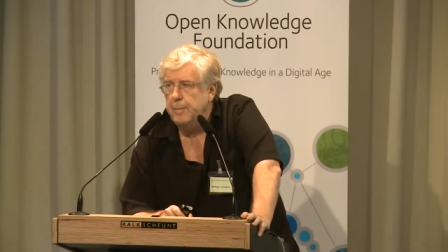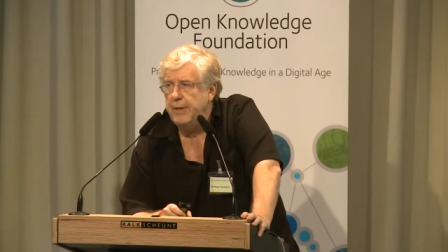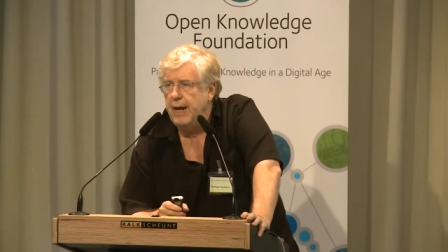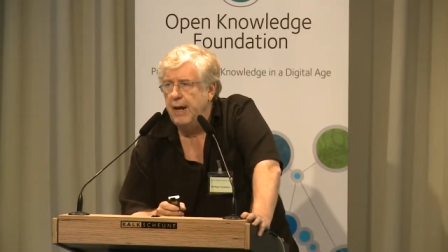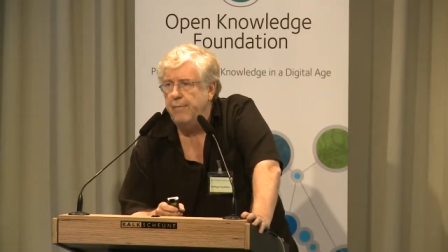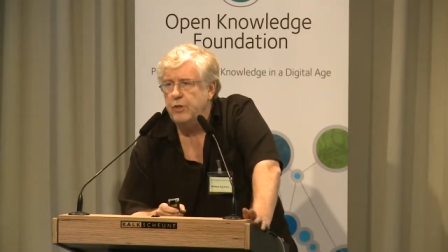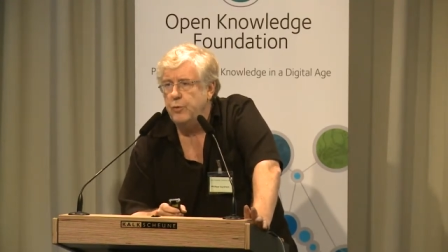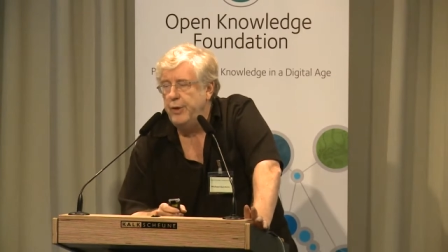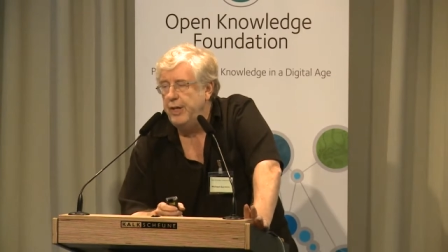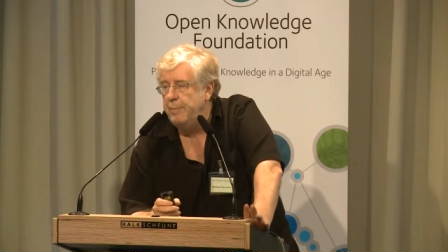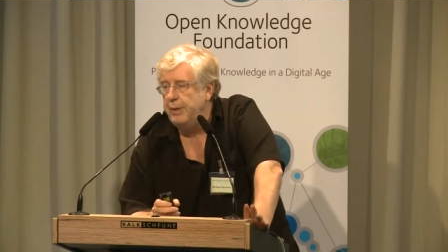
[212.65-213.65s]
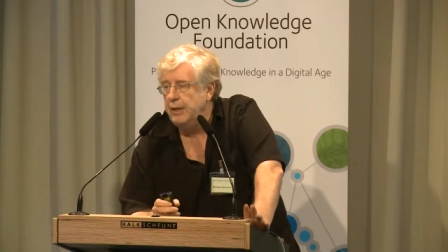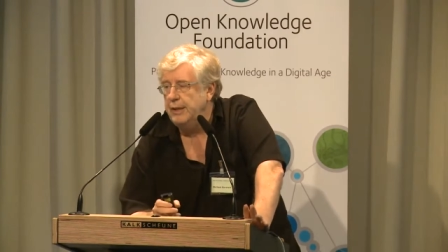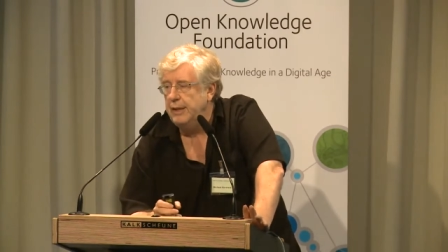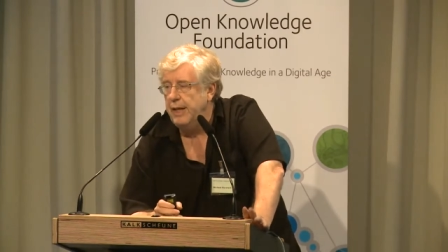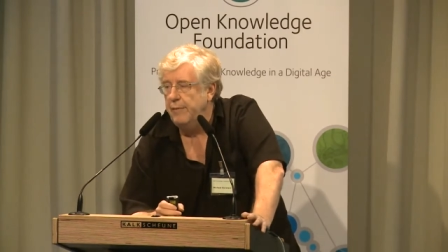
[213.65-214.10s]
The average
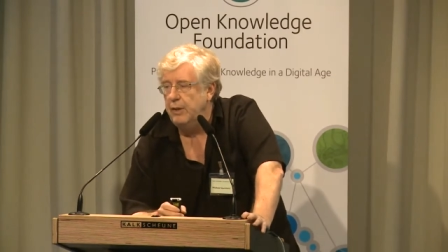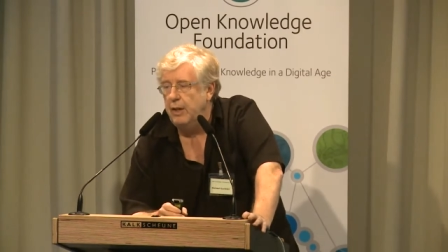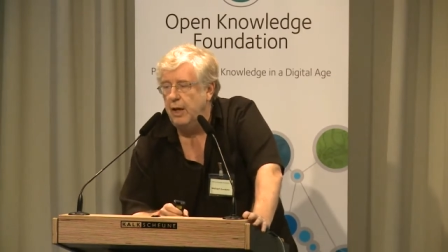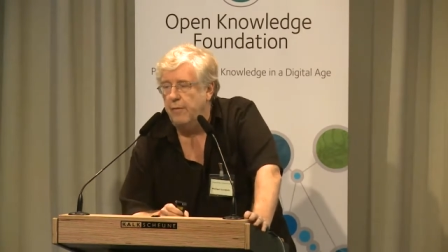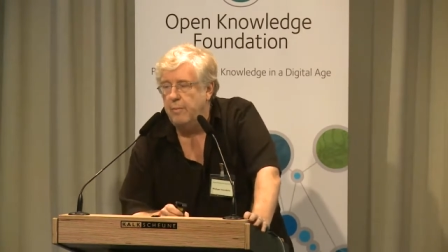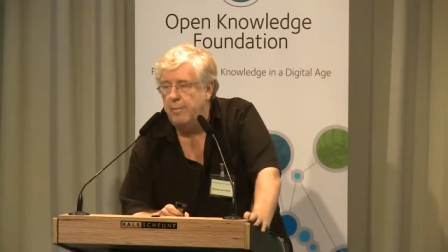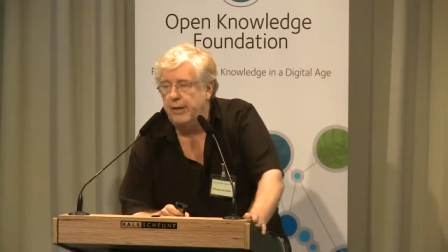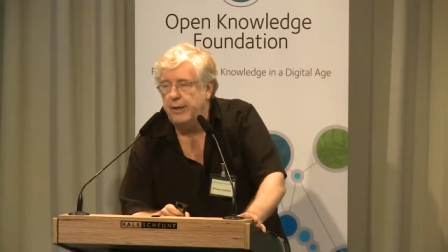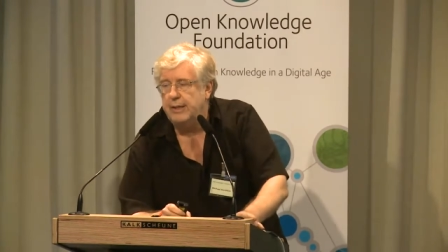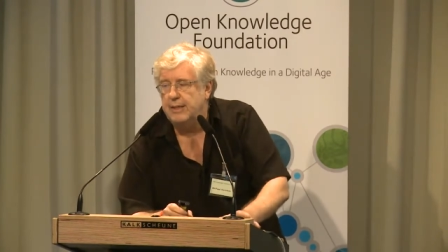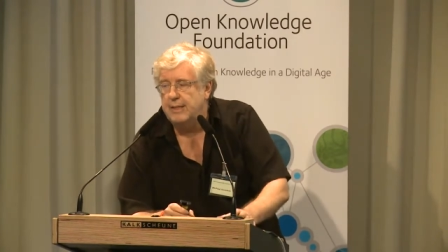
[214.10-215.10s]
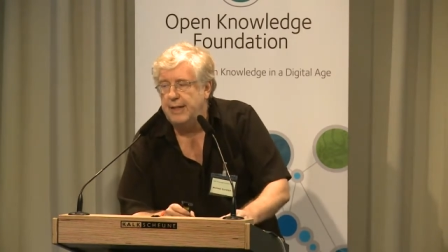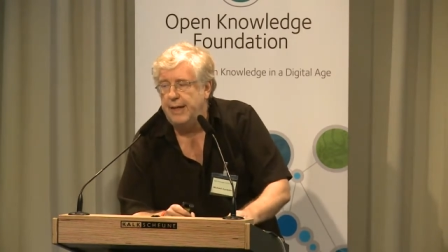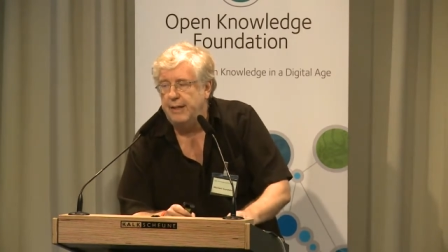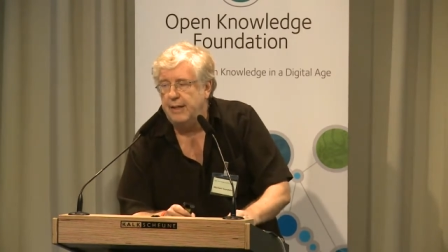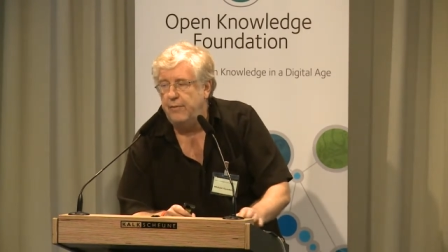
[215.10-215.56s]
readability level of American
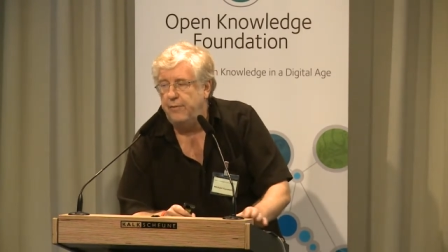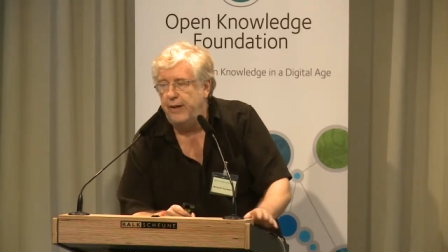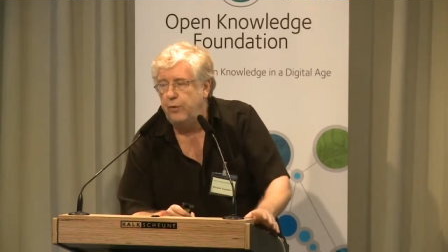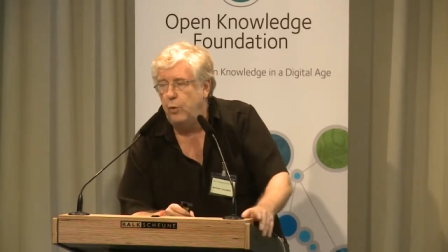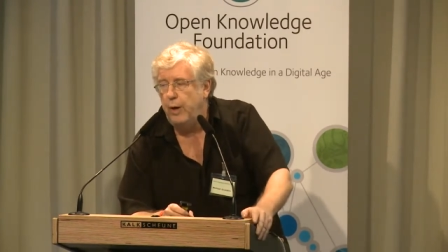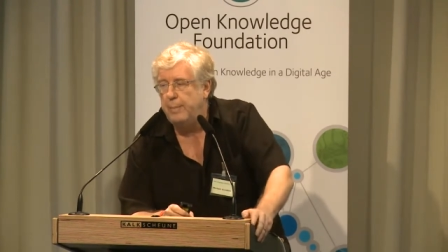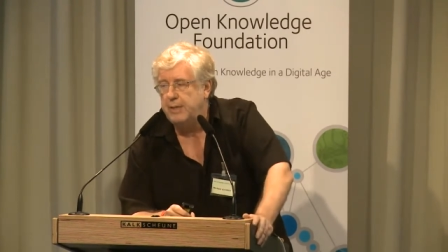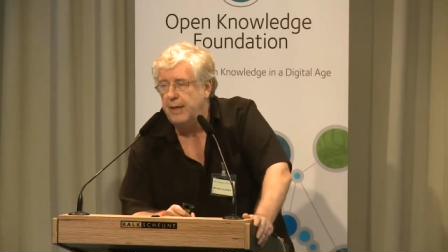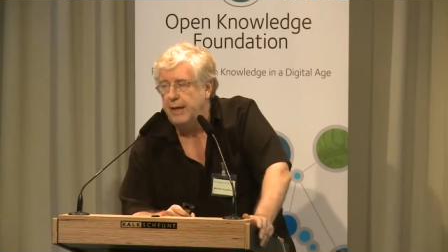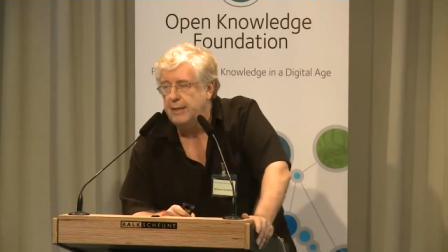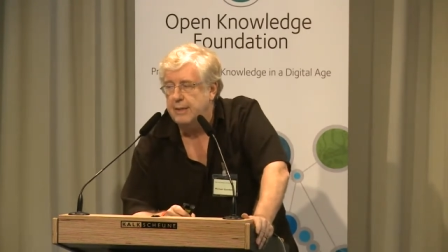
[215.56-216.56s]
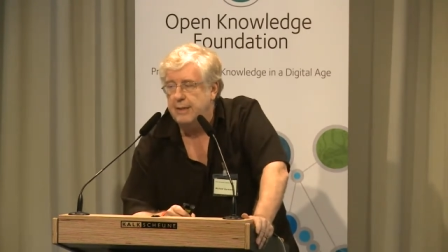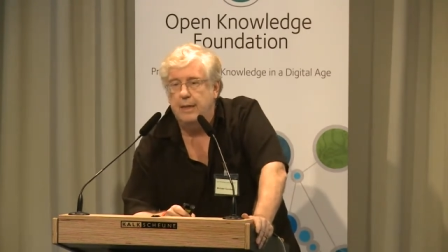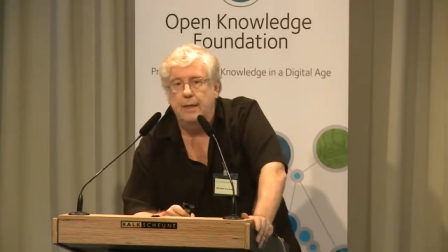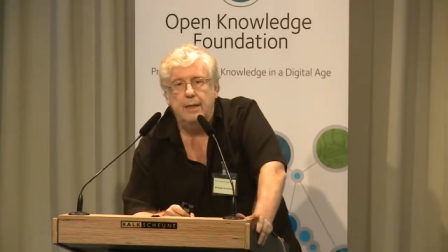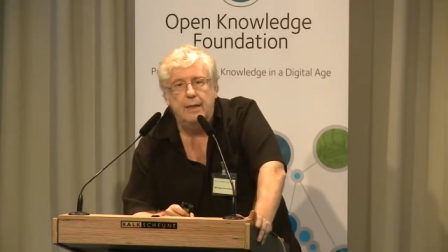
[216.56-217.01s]
state and federal websites
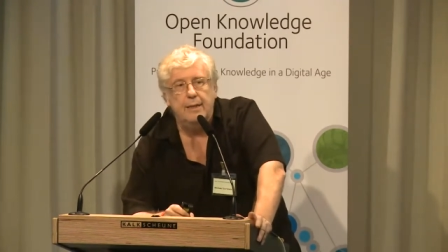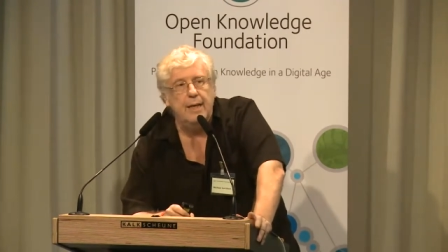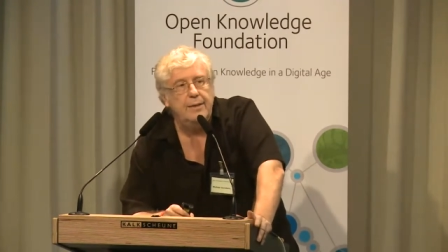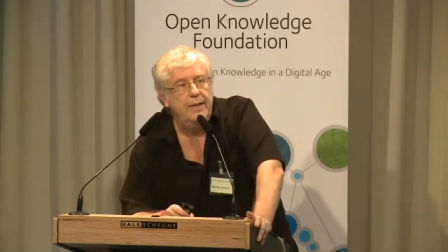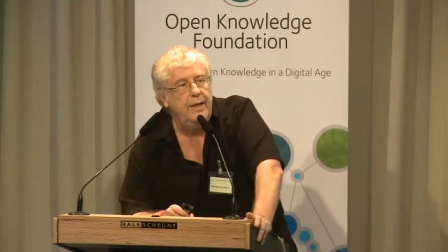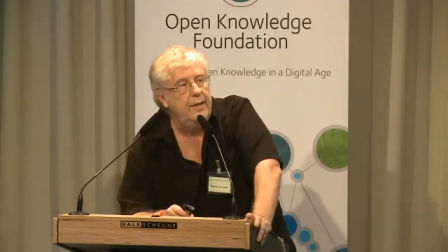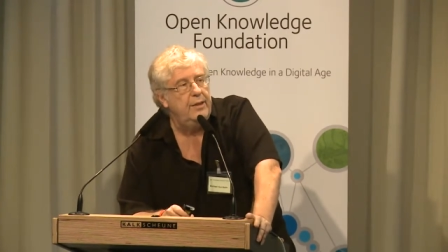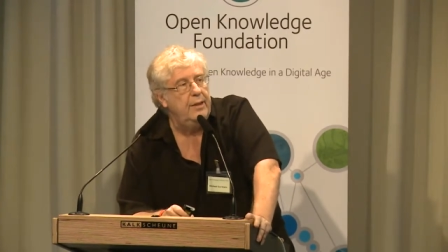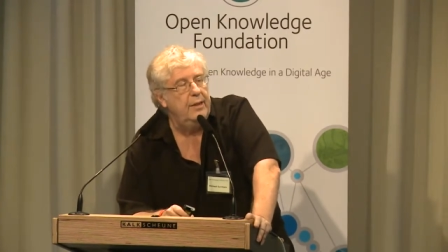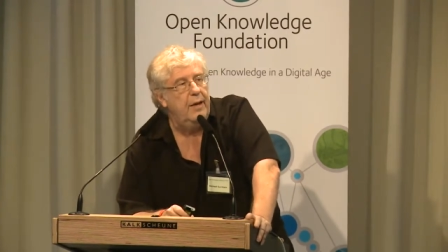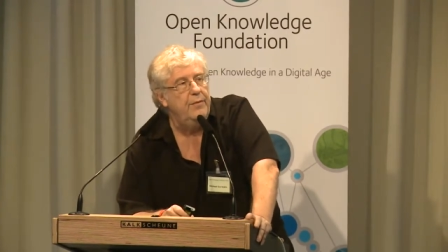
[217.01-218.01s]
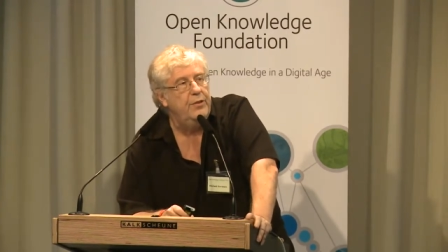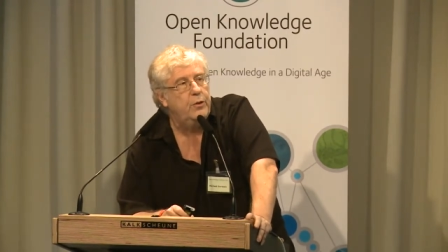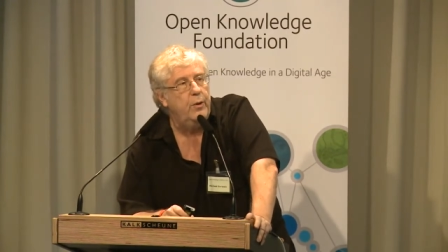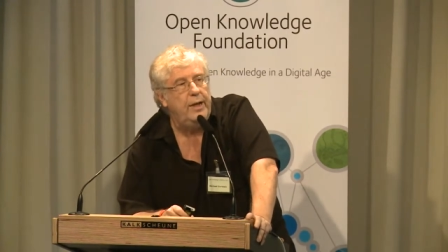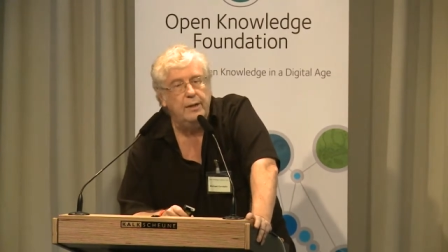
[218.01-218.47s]
is at the
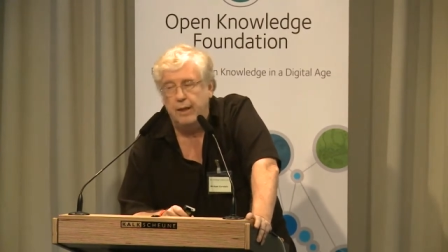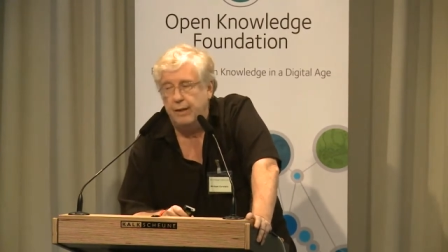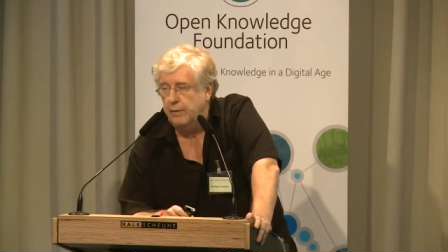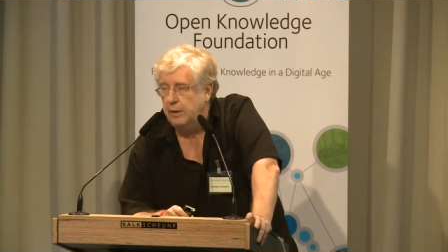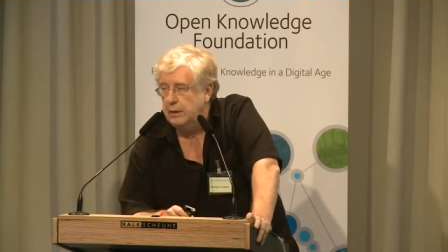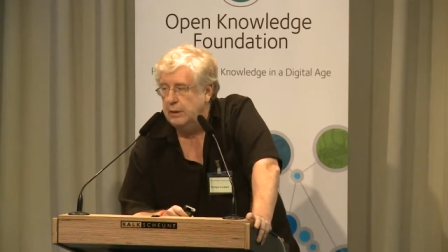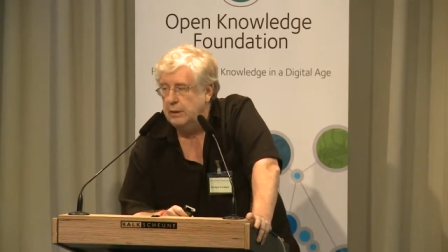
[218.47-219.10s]
11th grade level.